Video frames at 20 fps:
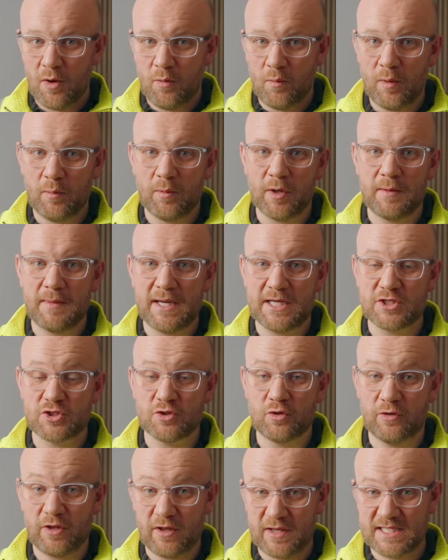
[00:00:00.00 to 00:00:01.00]
we want to make
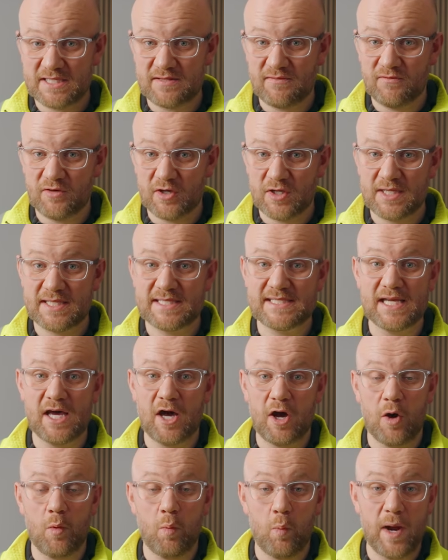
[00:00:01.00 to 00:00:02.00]
sure that this inverter,
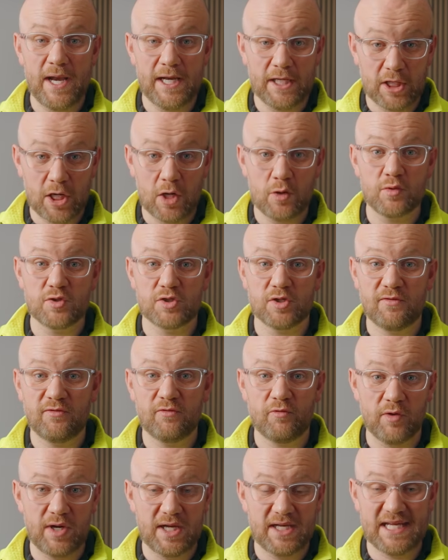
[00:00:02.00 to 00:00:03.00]
when it goes
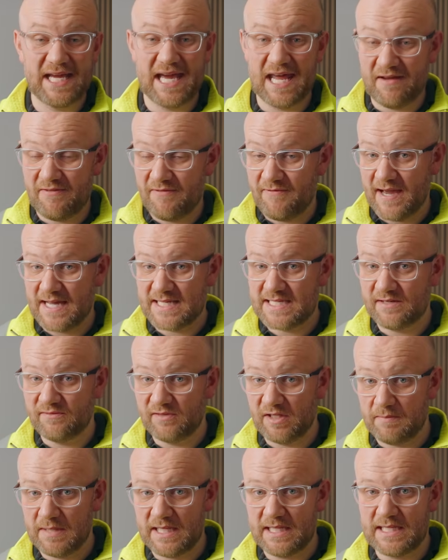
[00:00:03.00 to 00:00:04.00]
off grid, can
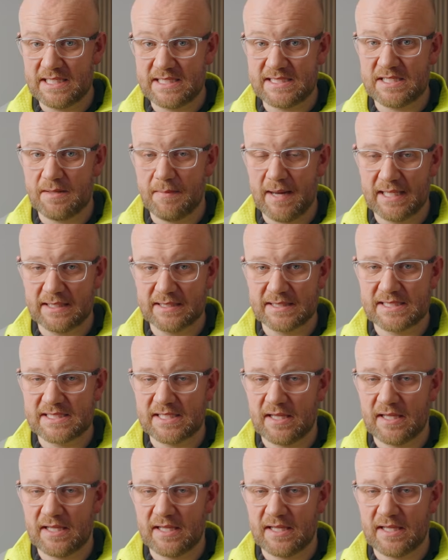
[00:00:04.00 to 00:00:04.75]
effectively meet these demands.